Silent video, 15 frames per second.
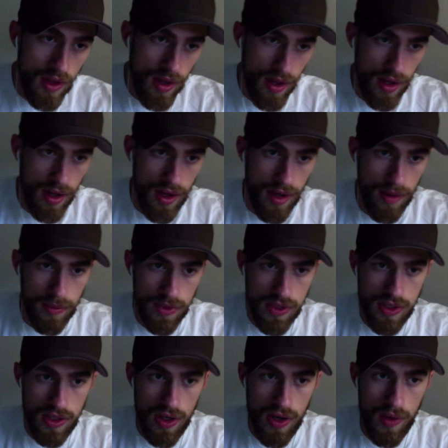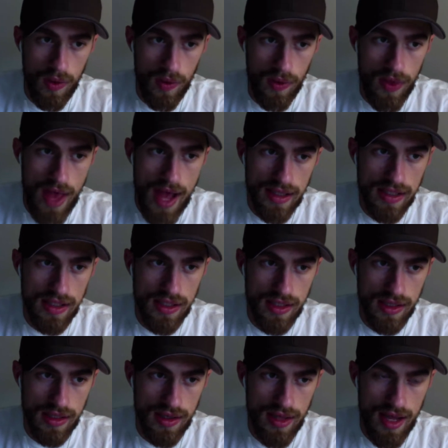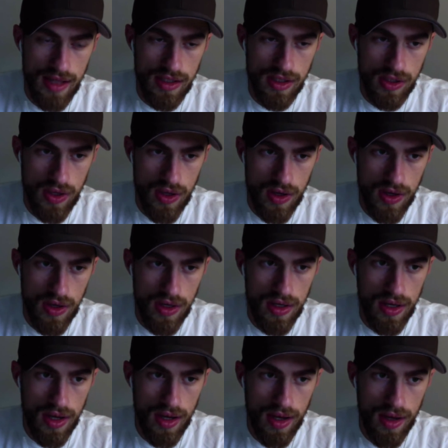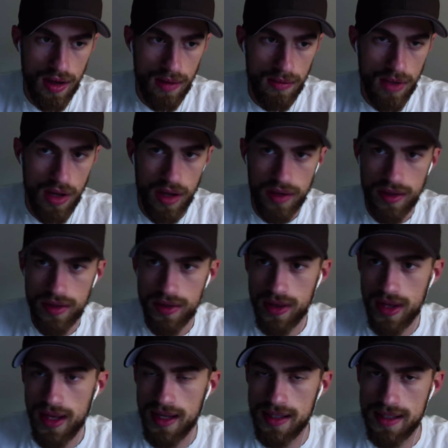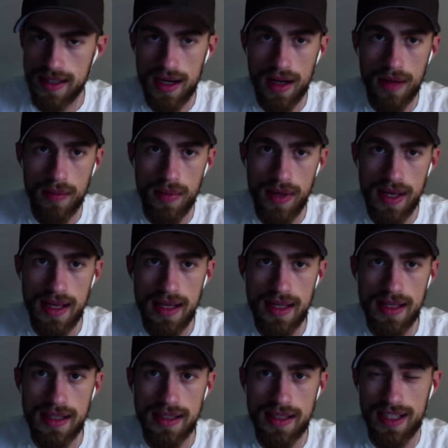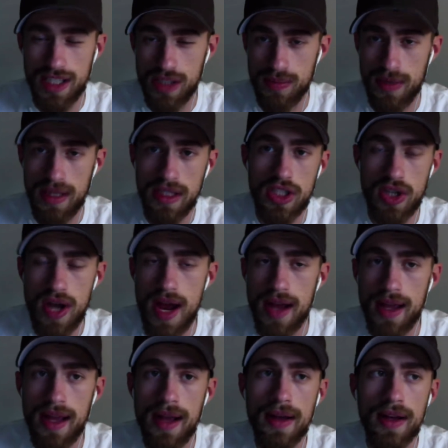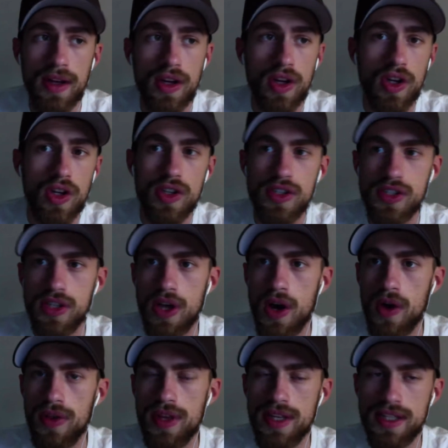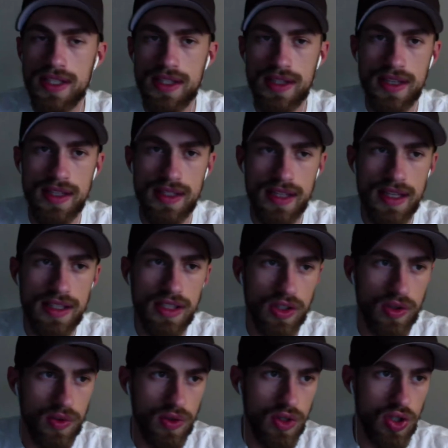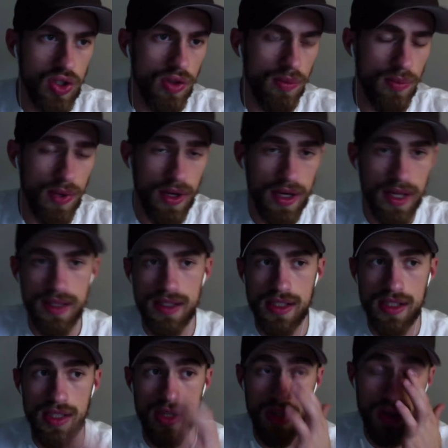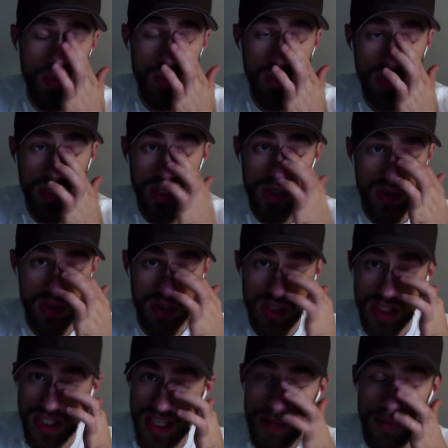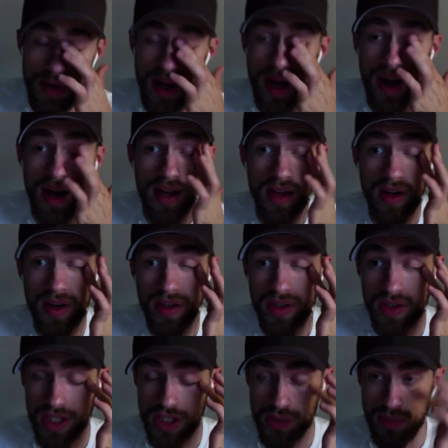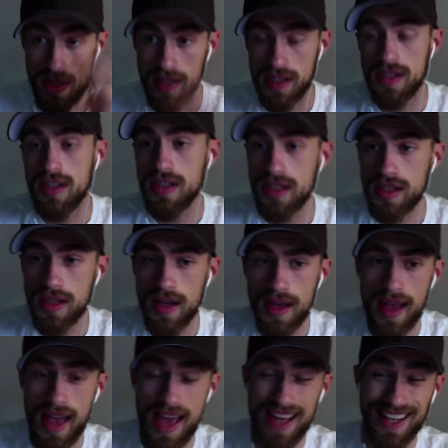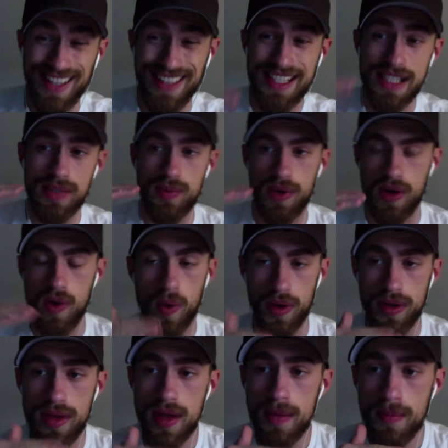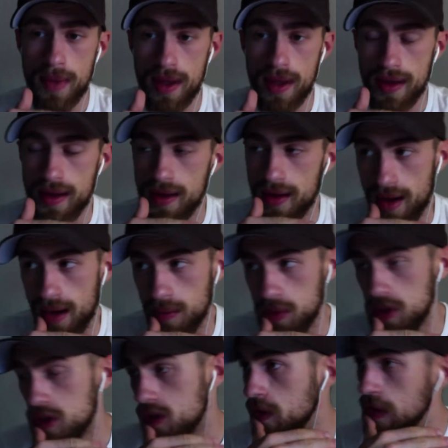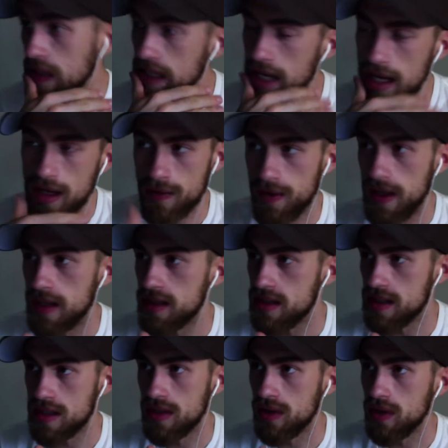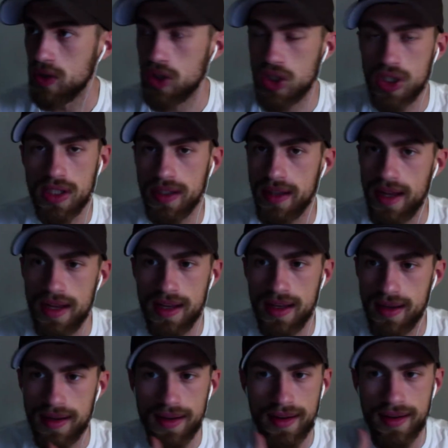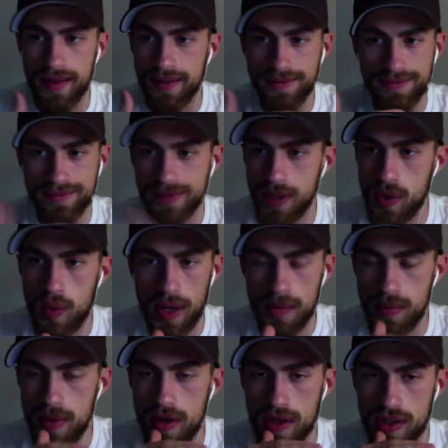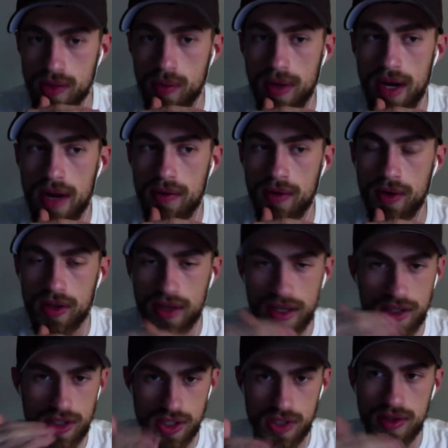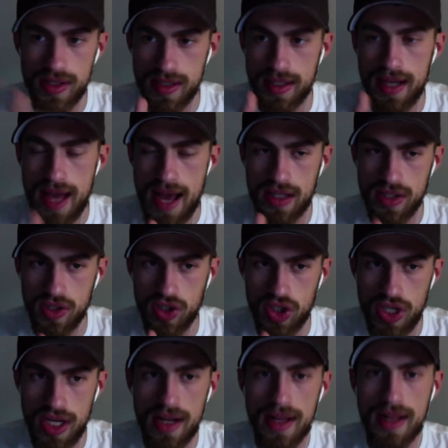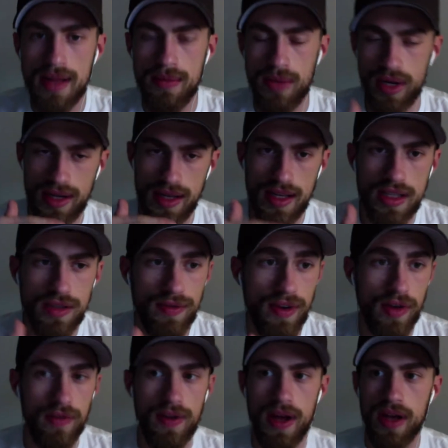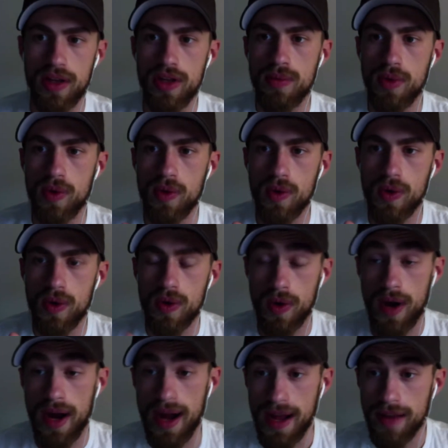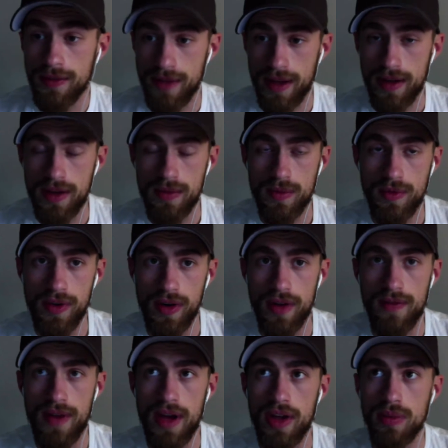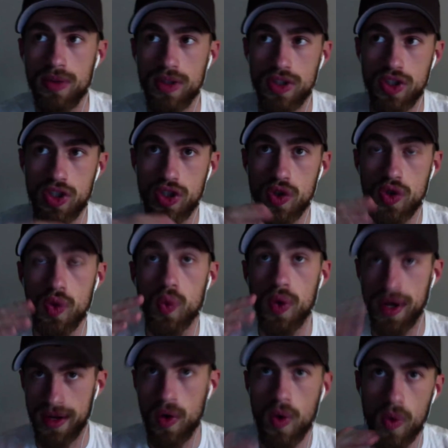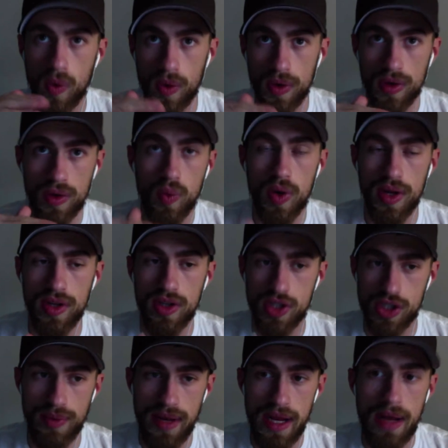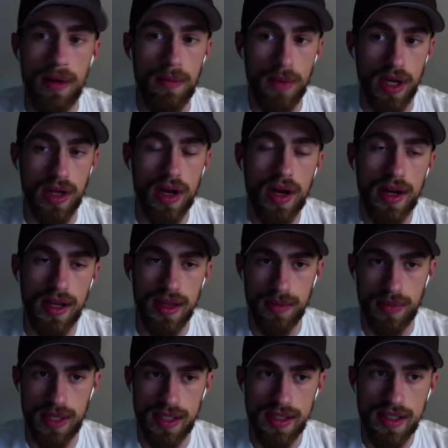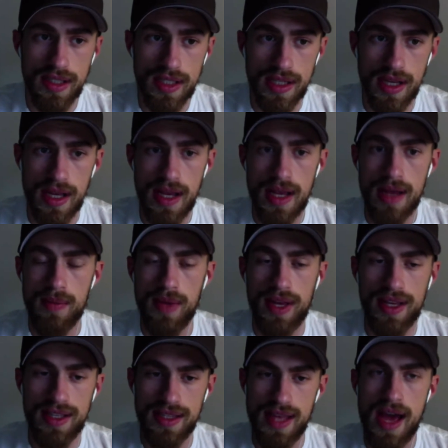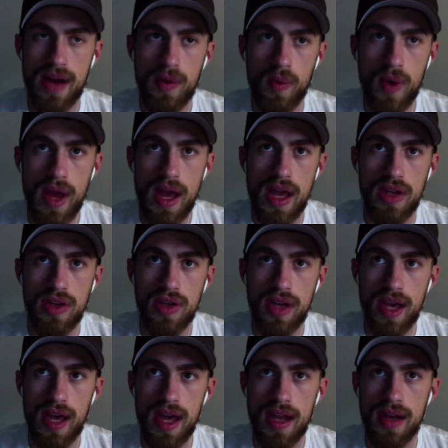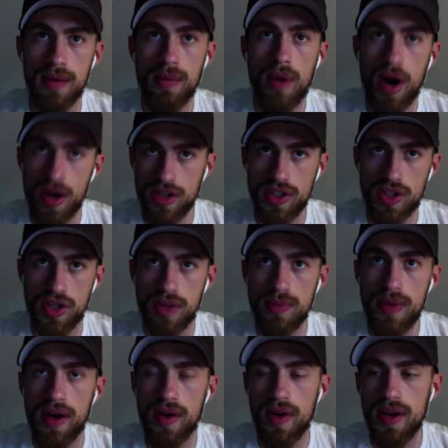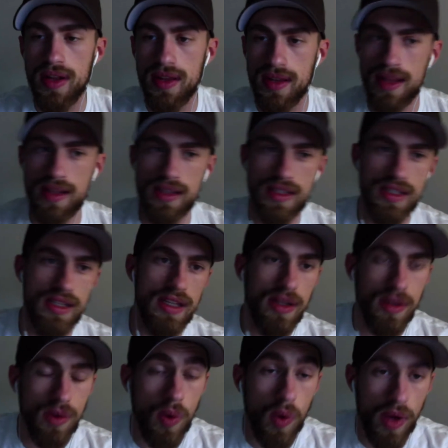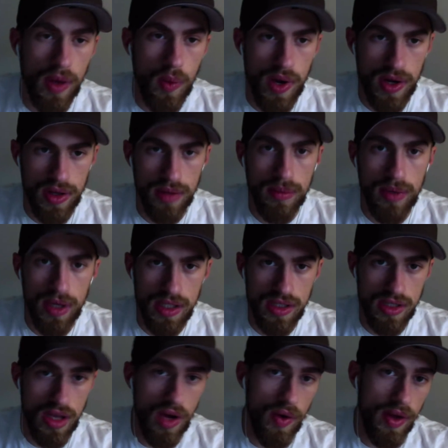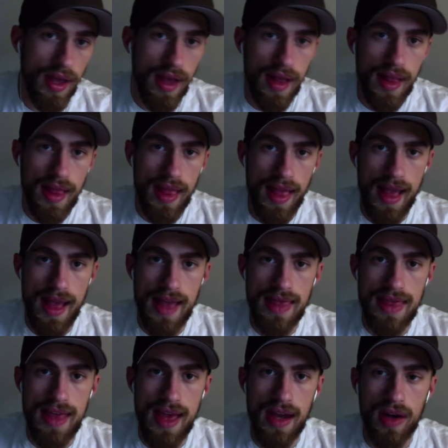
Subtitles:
So that's good. Another thing I set up is expense tracking. So this isn't crucial, but it's really good to keep an eye on your expenses and at least record them. You don't need any fancy solution like QuickBooks or whatever. You can just do this in an Excel sheet, but it is very valuable, or I've found it very valuable to record what you're spending money on in the business, because that way you can monitor it better and see, okay, where the money is going. And then